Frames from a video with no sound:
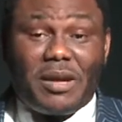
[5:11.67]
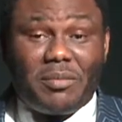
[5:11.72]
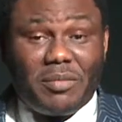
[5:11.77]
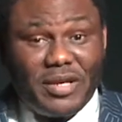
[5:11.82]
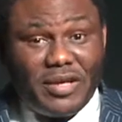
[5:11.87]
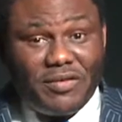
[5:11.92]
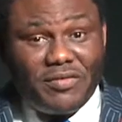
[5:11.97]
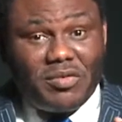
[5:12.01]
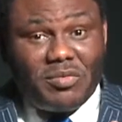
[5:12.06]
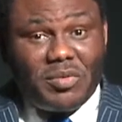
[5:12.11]
I
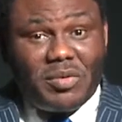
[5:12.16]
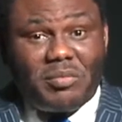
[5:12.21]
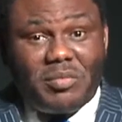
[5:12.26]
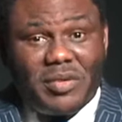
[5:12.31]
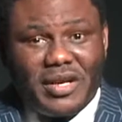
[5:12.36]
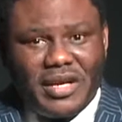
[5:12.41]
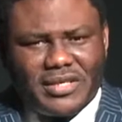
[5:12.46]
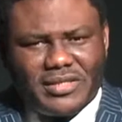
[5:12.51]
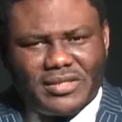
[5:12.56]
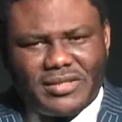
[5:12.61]
believe you've been
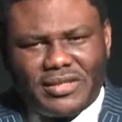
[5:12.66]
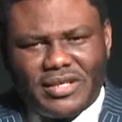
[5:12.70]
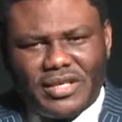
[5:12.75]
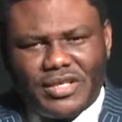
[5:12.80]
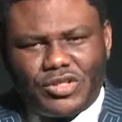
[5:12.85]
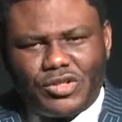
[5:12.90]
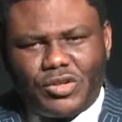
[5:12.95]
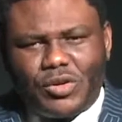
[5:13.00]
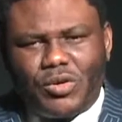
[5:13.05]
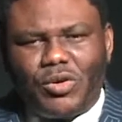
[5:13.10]
blessed
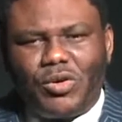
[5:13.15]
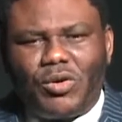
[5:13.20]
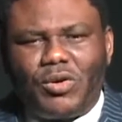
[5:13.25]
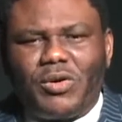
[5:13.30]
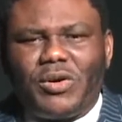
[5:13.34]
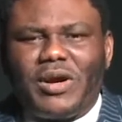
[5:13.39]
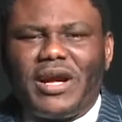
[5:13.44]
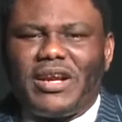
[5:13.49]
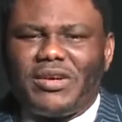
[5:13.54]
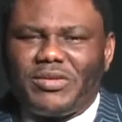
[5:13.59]
today. So
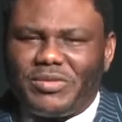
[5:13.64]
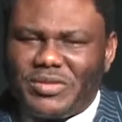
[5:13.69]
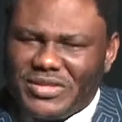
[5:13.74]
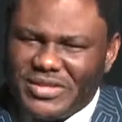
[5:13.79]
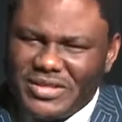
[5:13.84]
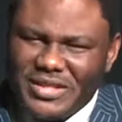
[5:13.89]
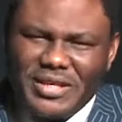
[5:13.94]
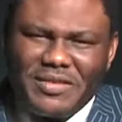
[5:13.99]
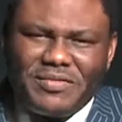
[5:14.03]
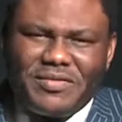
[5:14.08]
go and
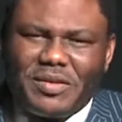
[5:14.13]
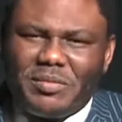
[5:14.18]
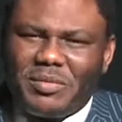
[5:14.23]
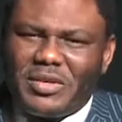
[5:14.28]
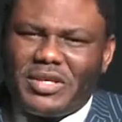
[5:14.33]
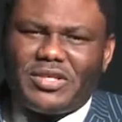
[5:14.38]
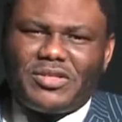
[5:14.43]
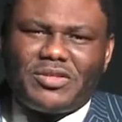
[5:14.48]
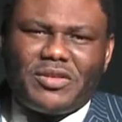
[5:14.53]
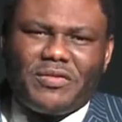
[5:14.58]
receive the
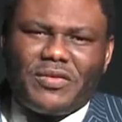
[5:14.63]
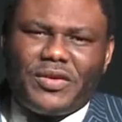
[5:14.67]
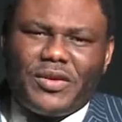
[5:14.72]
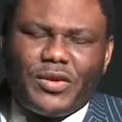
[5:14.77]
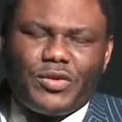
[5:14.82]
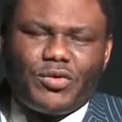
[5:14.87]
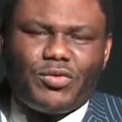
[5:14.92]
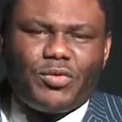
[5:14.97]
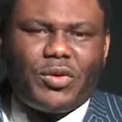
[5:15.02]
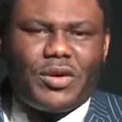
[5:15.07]
ministry of
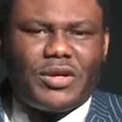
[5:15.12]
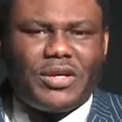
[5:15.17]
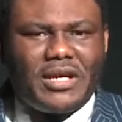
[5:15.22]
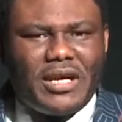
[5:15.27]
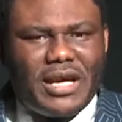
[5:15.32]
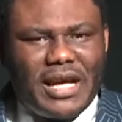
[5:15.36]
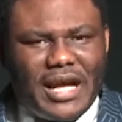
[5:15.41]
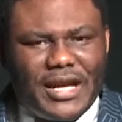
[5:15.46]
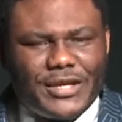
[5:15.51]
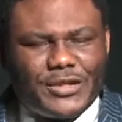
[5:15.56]
God's Word
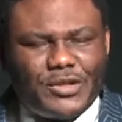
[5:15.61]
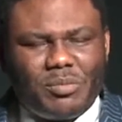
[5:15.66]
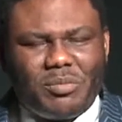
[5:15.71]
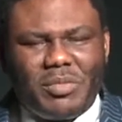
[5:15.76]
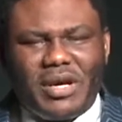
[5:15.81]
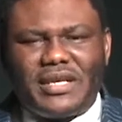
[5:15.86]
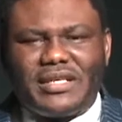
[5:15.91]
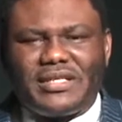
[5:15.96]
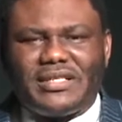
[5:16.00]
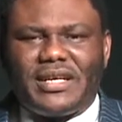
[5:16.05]
as you
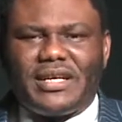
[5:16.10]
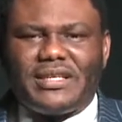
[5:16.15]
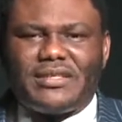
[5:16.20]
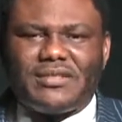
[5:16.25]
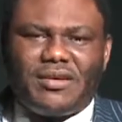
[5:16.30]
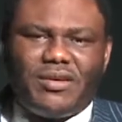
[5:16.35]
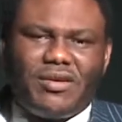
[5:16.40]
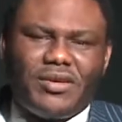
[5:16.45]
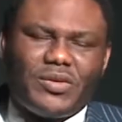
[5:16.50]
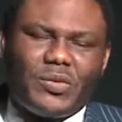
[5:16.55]

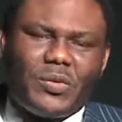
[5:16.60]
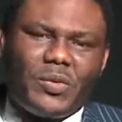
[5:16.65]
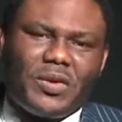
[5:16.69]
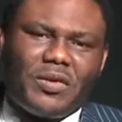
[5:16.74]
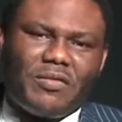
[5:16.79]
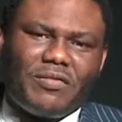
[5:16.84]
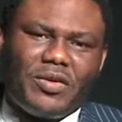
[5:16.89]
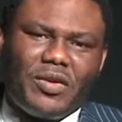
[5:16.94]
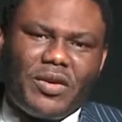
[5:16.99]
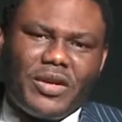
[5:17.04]
meditate on the
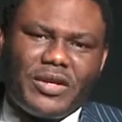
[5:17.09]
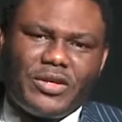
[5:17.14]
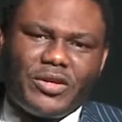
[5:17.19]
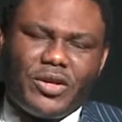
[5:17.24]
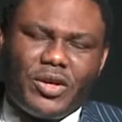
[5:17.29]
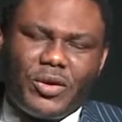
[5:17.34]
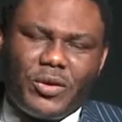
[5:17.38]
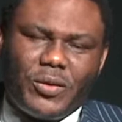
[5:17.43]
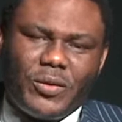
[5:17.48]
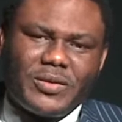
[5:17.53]
Word of God in
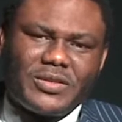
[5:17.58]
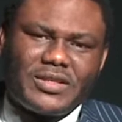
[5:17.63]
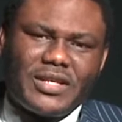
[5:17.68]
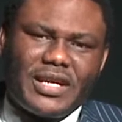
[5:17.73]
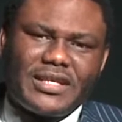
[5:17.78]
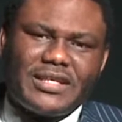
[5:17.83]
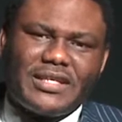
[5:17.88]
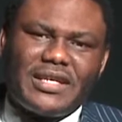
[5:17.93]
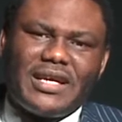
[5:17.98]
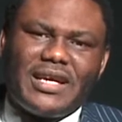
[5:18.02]
your
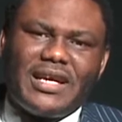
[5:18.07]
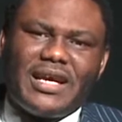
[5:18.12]
closet.